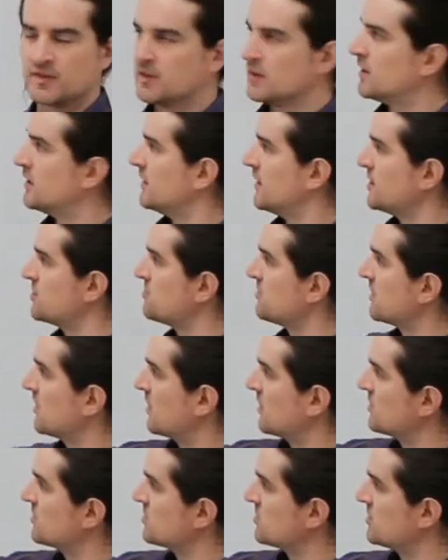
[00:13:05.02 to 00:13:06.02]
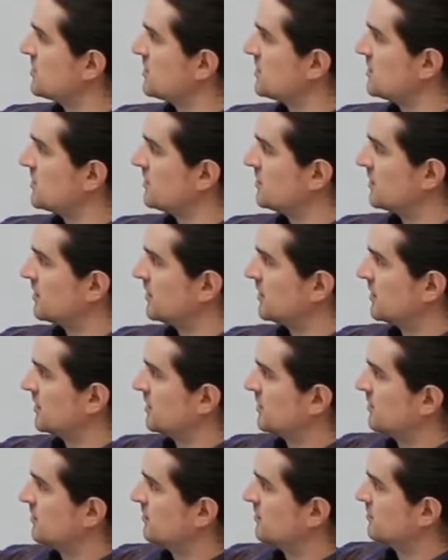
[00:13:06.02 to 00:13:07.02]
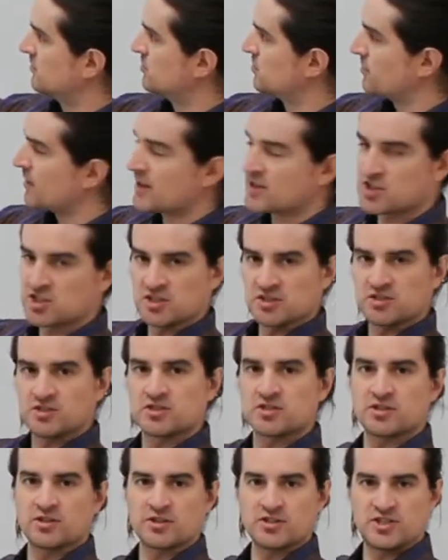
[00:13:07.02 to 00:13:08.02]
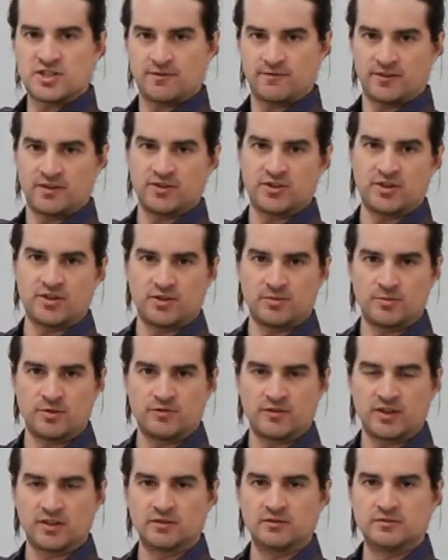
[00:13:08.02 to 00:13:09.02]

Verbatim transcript: And that is because the uh, directions are different that they're moving.